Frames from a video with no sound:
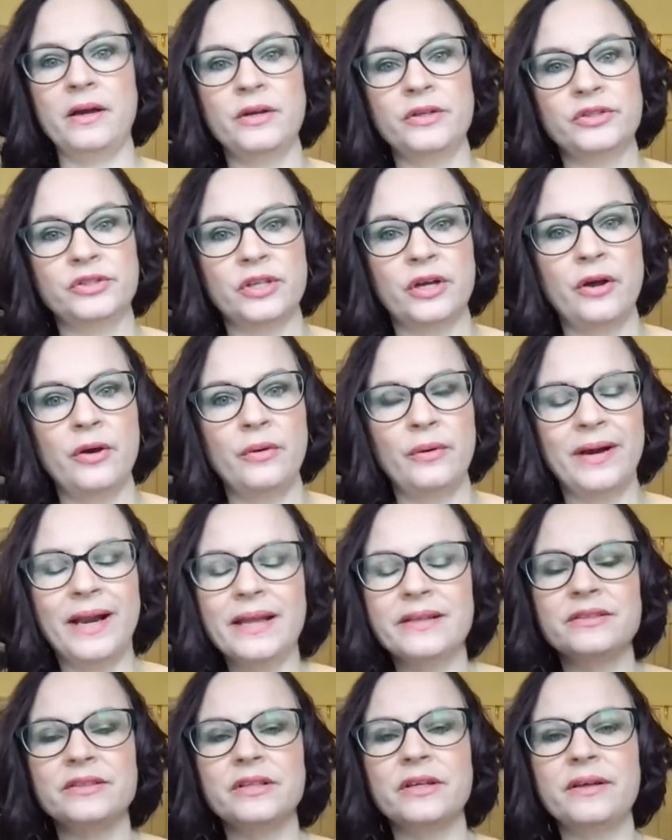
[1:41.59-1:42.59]
So
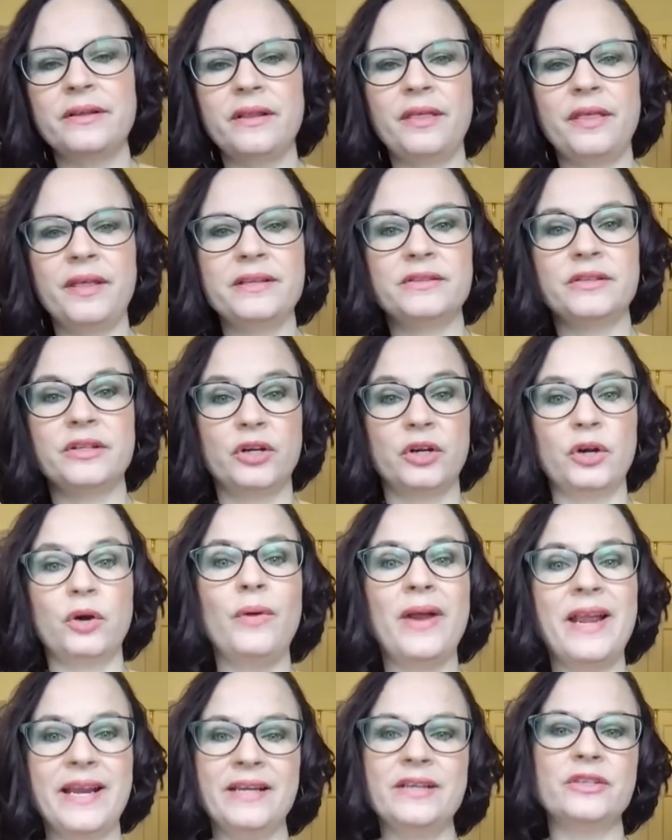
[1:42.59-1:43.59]
let's look at the things that
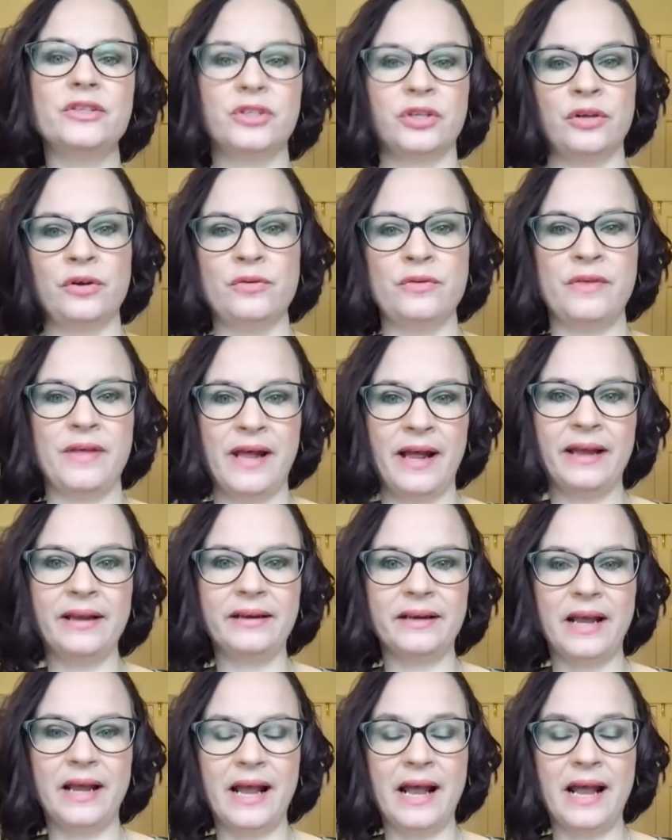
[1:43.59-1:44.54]
go into that